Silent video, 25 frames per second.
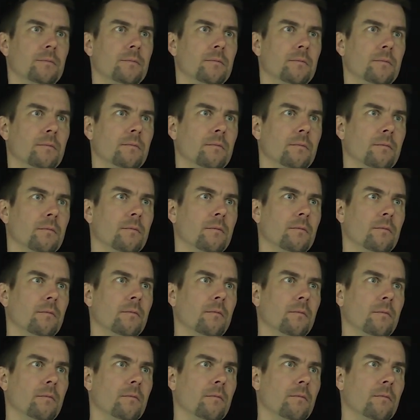
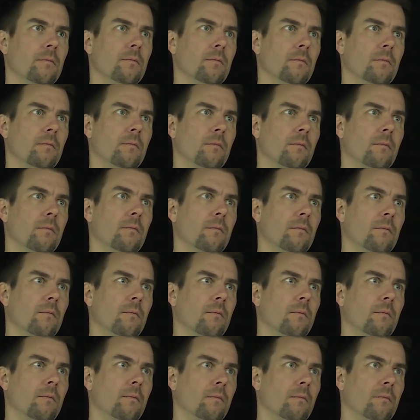
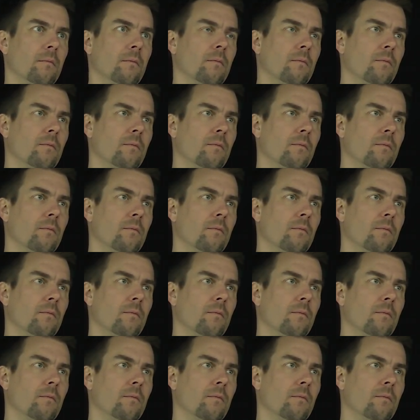(silence)